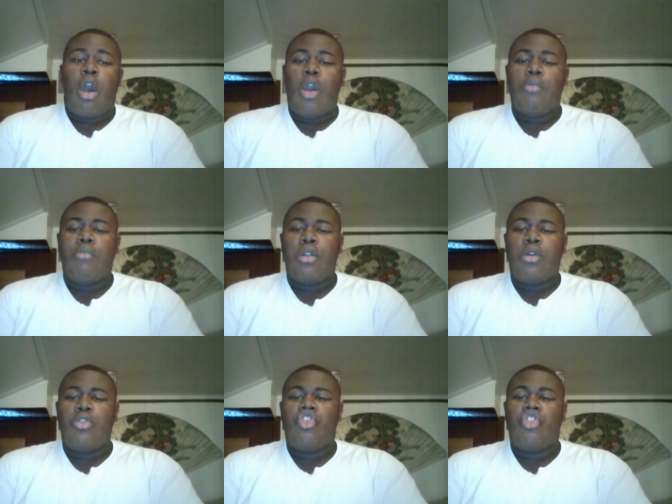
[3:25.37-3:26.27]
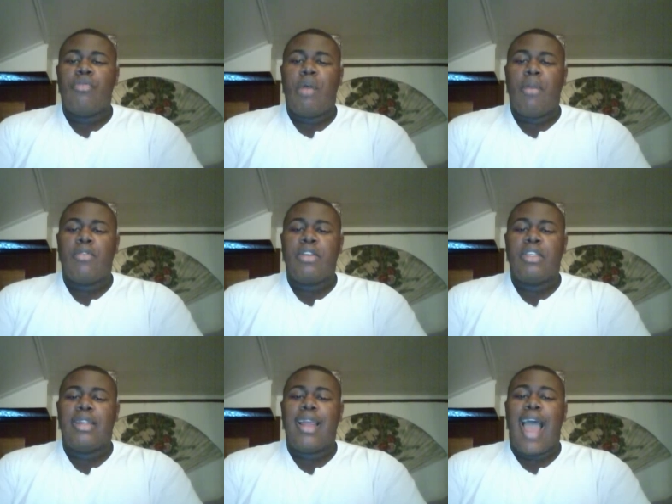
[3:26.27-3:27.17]
Are you in the middle of neutral about Michael
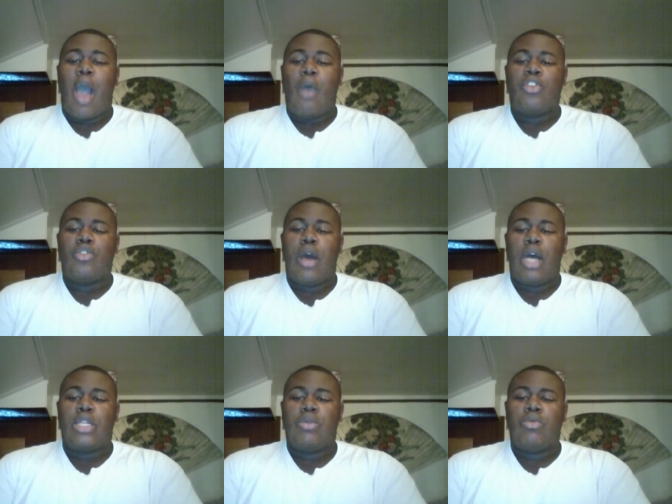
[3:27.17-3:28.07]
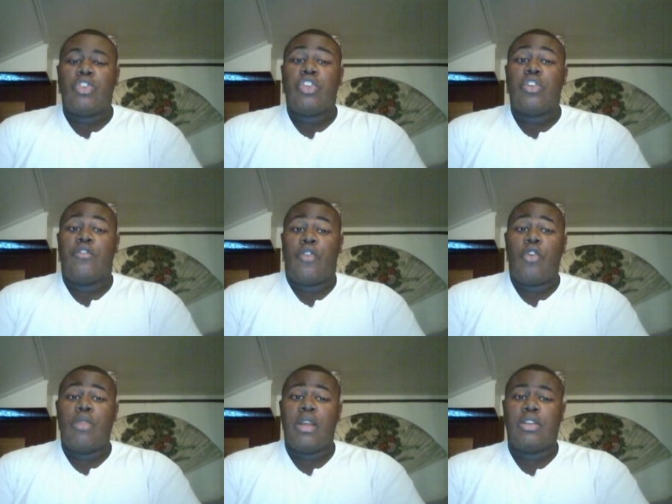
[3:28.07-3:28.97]
Easton out in General Hospital, which is confirmed?